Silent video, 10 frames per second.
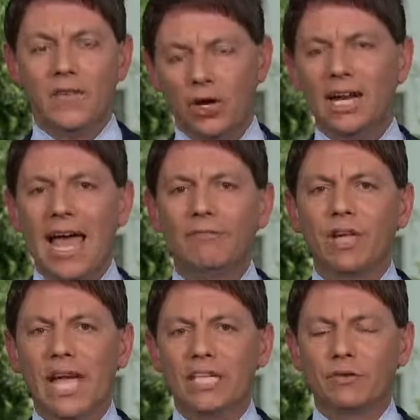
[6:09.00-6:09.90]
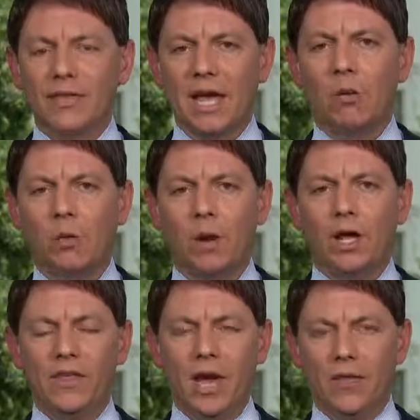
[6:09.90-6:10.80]
They're going to have to answer that one way
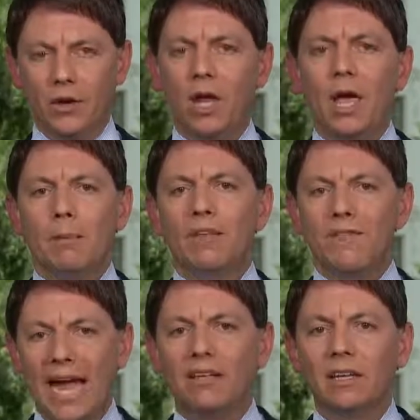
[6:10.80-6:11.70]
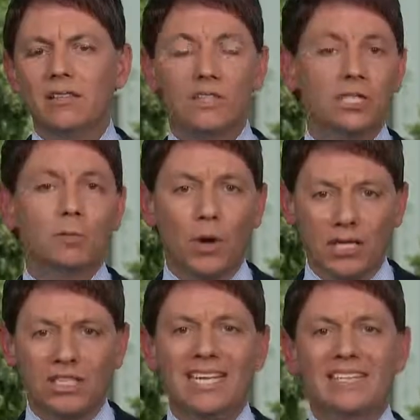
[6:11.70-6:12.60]
or the other. But the fact is, this
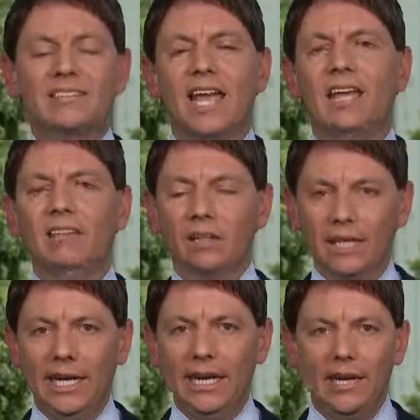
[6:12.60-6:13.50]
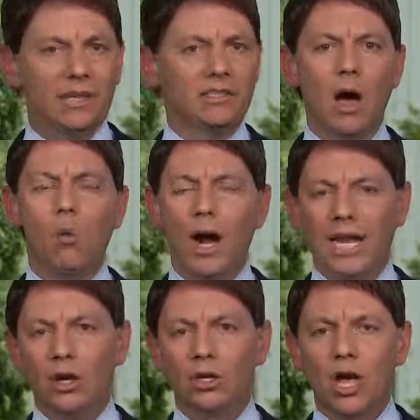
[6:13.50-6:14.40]
president is taking the lead. He's not
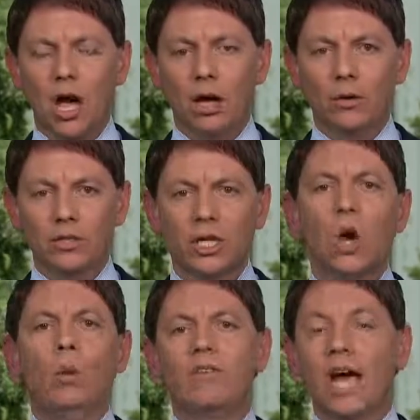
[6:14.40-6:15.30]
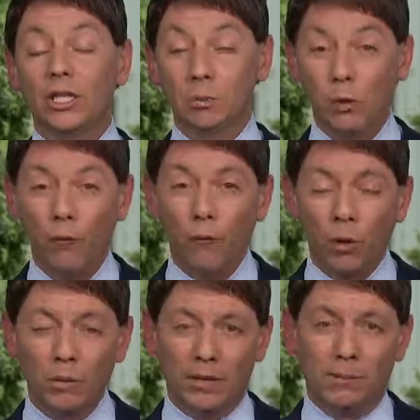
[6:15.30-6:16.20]
waiting on Congress. We've got to move
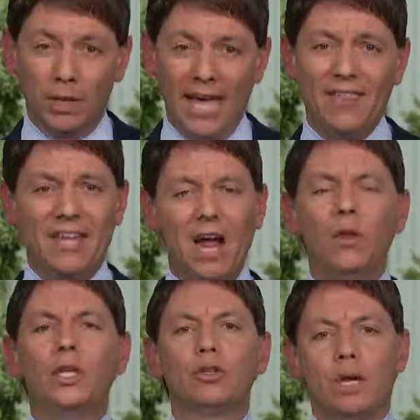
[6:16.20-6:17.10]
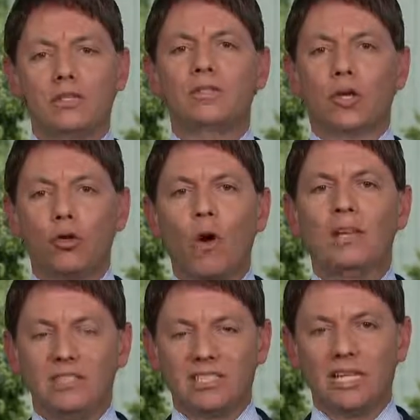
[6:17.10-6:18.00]
forward with a plan that not only addresses the
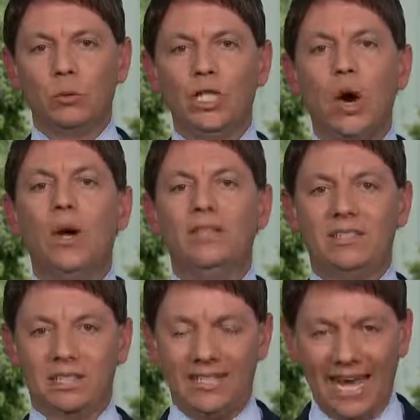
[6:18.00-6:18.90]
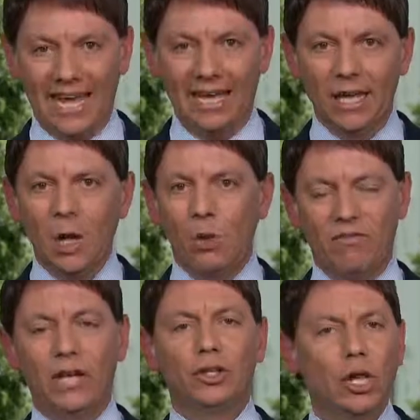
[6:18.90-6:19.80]
crisis as we know it today, we've mm
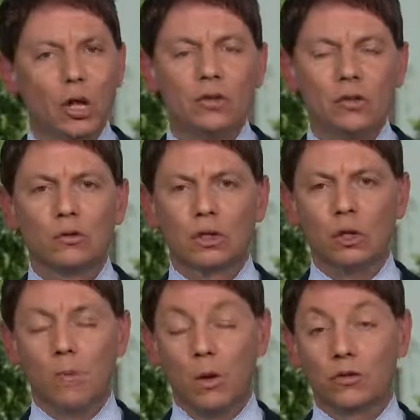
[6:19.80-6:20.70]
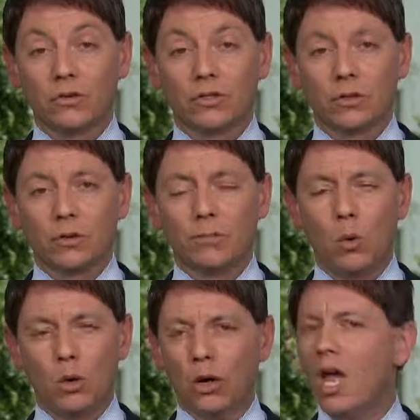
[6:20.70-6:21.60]
-hmm. got to mm-hmm. close those loopholes on the so southern
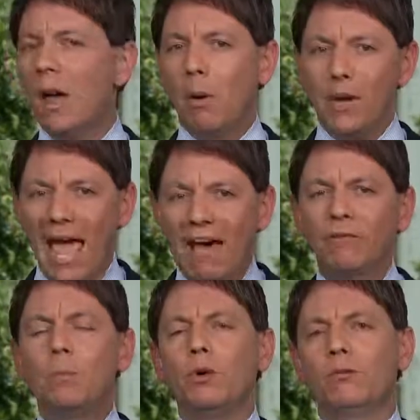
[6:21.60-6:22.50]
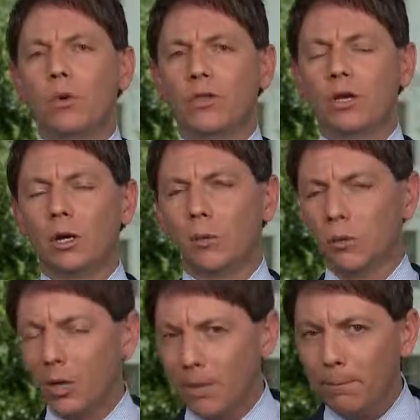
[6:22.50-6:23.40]
border, but we have to put forth a
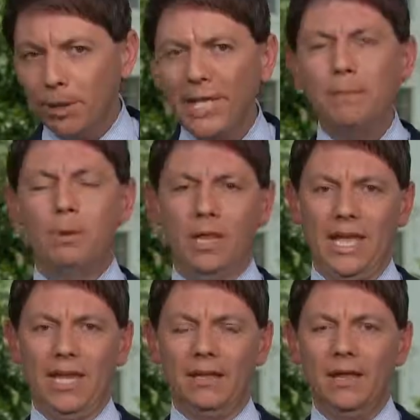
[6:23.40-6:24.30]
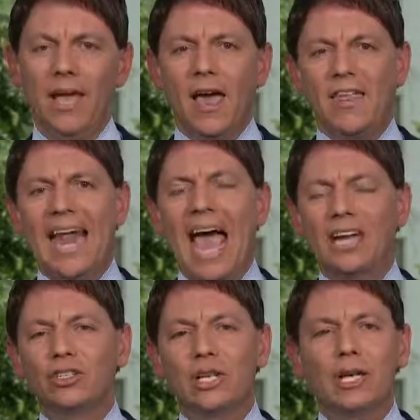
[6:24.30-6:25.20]
complete plan that
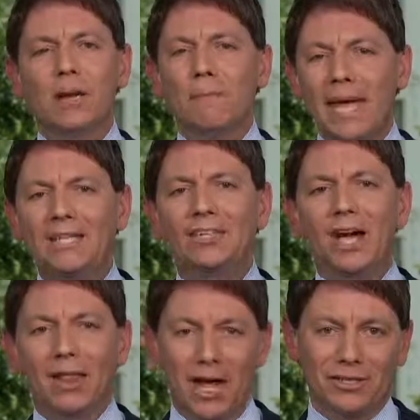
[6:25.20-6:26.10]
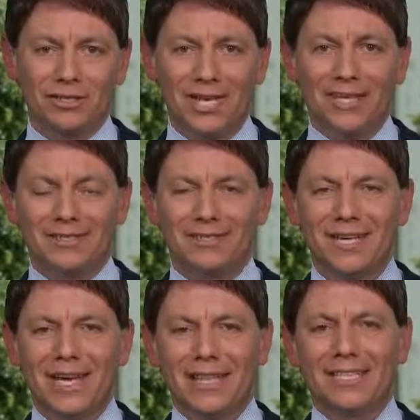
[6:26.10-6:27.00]
actually makes a lot of sense,
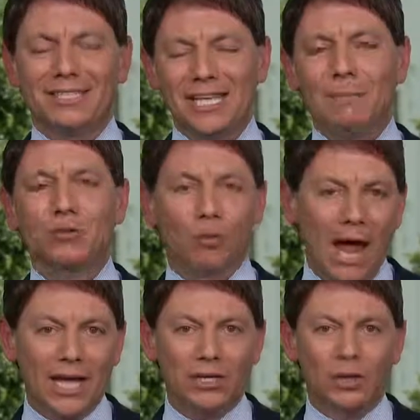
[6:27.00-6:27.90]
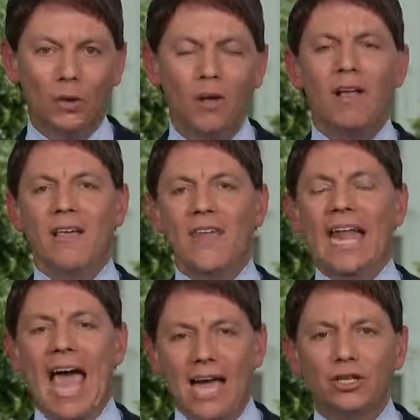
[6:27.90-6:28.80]
that seems rational, that
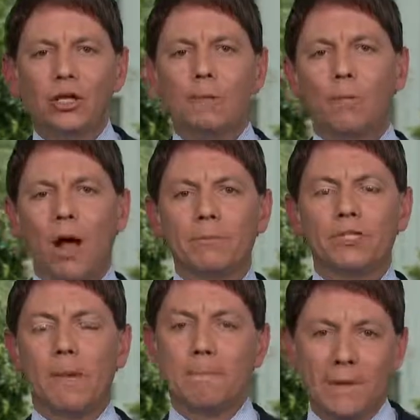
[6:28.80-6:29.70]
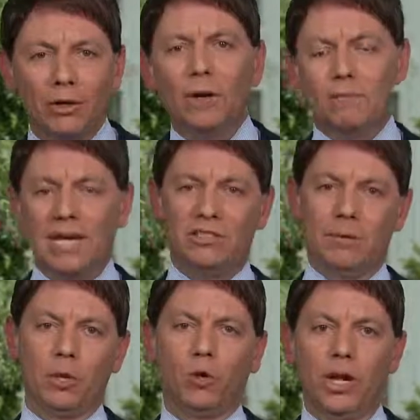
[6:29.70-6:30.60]
actually props up merit-based
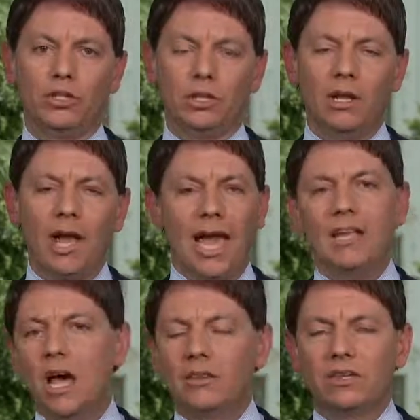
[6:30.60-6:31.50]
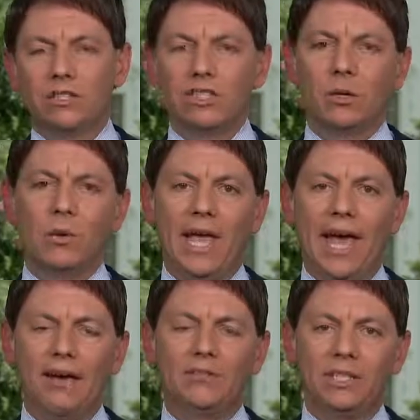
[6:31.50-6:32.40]
immigration and not the system we
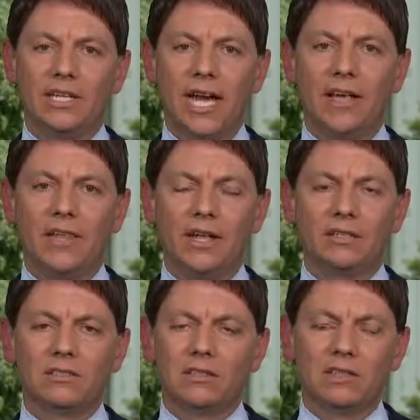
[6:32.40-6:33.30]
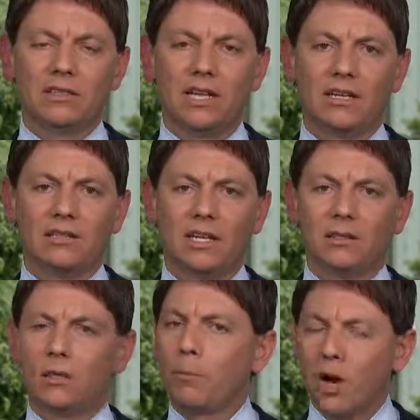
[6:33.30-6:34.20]
have today that is that is uh,
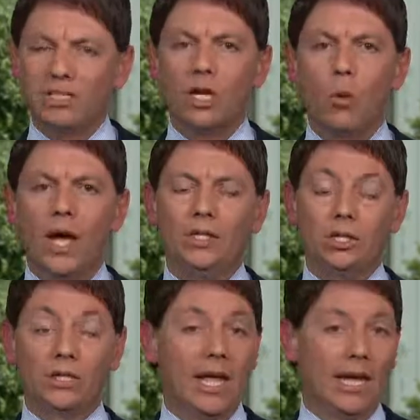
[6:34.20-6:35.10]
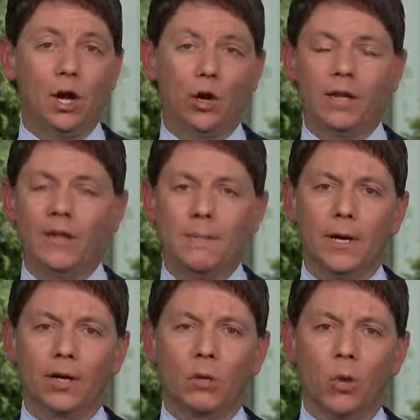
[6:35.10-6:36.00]
depressing wages and hurting the
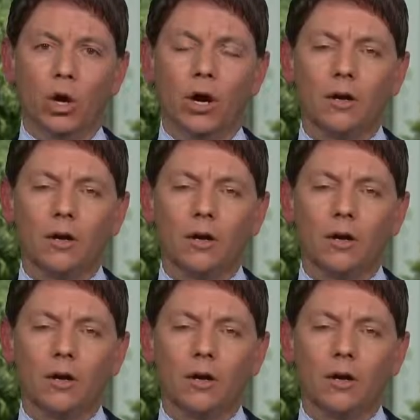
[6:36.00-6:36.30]
American worker.